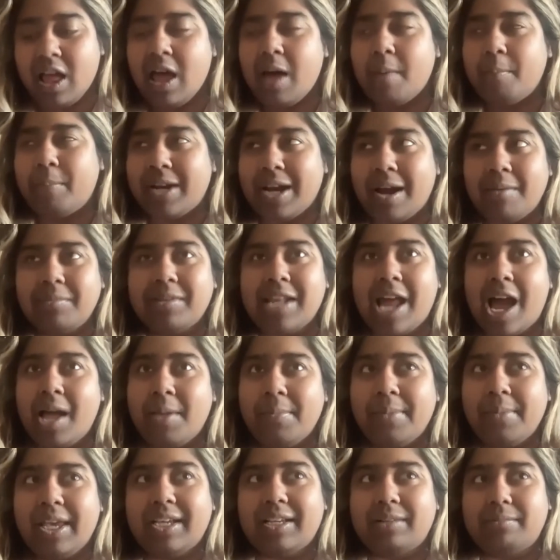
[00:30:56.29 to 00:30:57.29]
But now I'm
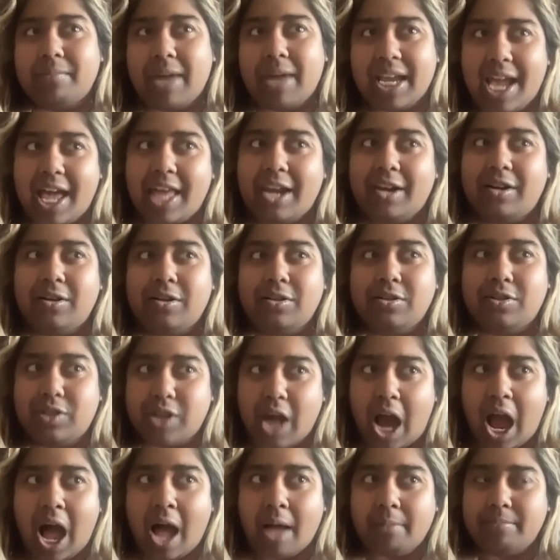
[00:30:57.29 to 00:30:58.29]
like, my editor's
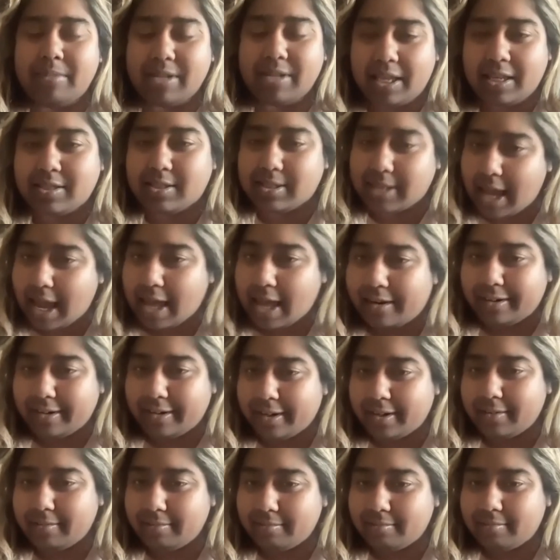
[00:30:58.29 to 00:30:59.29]
job is to edit it.